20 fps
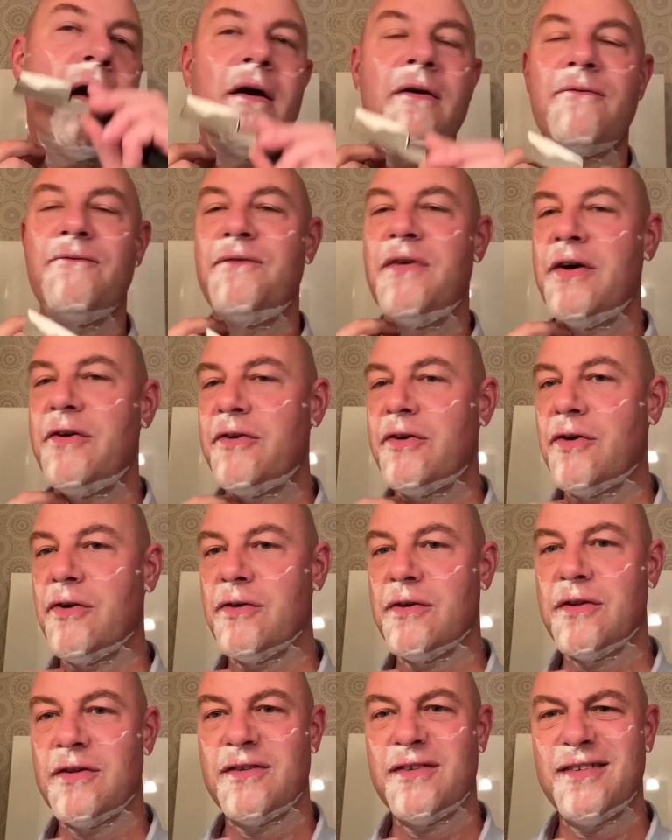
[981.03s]
Very
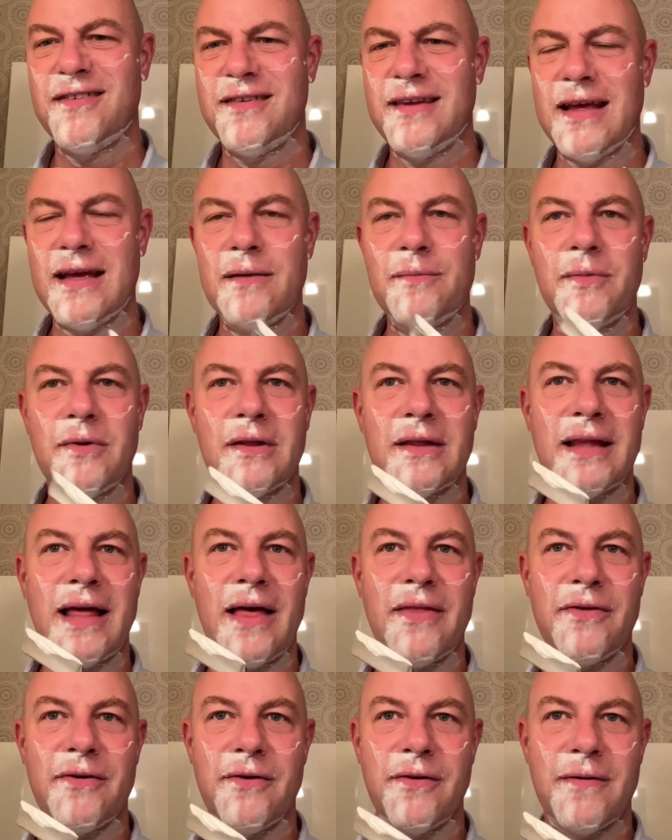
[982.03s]
good, stable
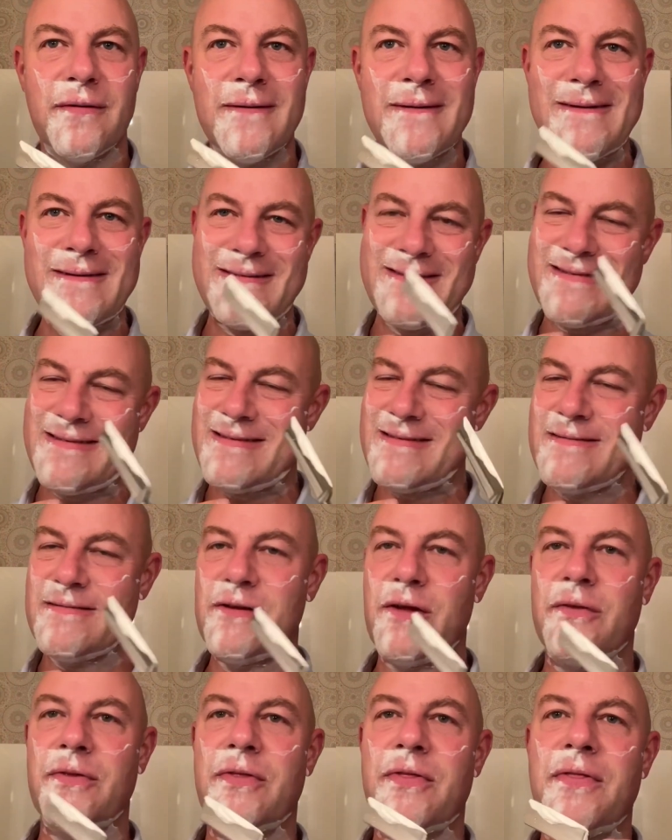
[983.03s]
lather. It's
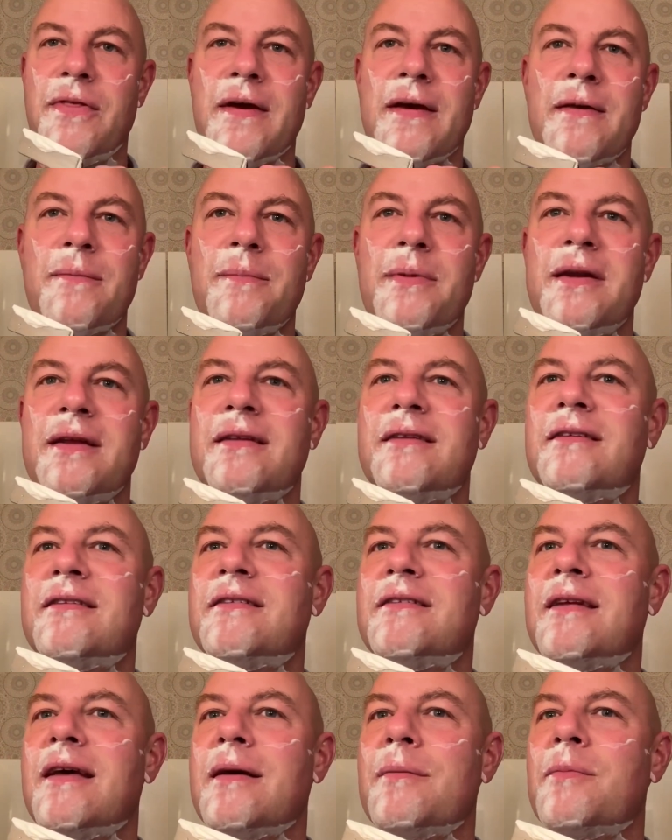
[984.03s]
not thick, but it's
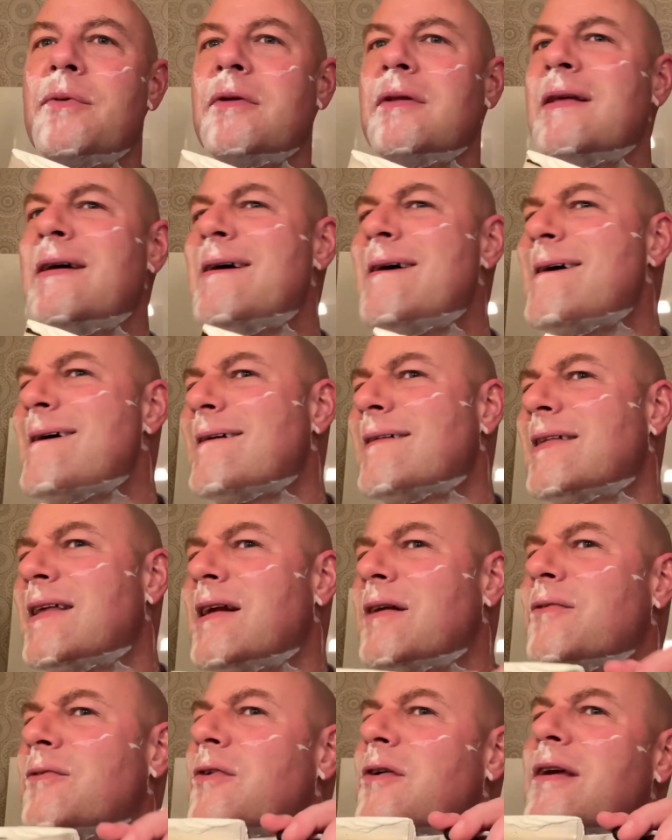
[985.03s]
stable. Did I
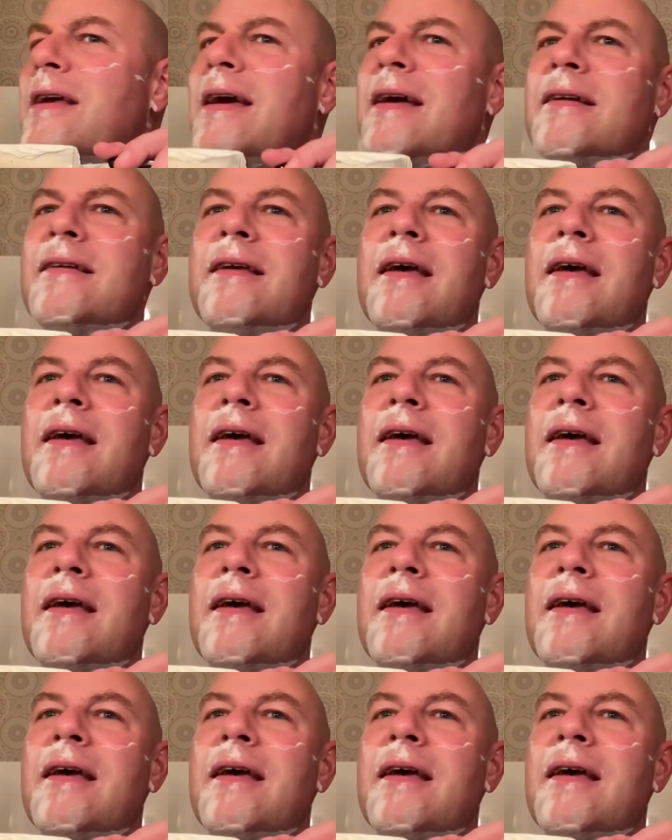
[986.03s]
forget?